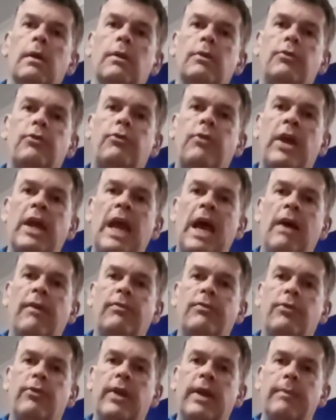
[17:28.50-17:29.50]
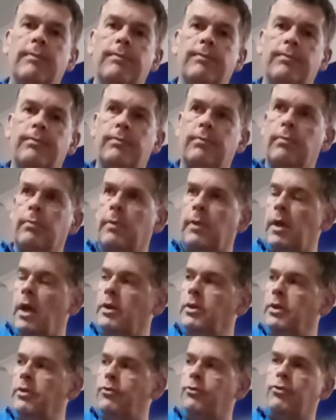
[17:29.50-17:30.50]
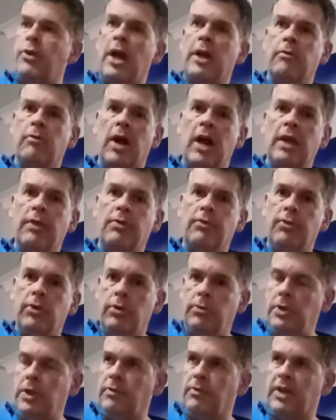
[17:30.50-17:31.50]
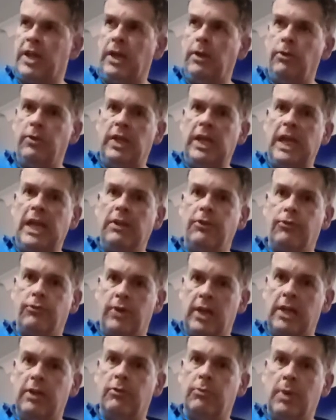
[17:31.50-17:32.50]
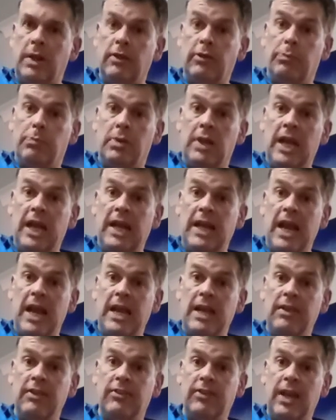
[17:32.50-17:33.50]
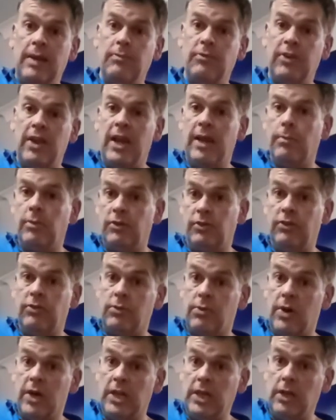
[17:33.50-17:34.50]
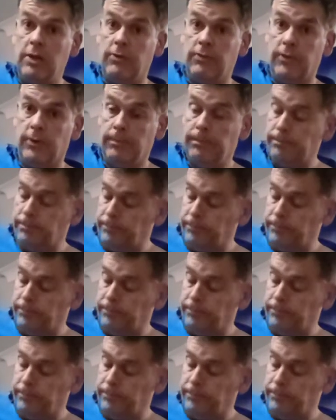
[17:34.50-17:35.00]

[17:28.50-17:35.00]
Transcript: straight after it, and you strike right through, you've killed the E string as well as playing A at the same time, which is quite useful.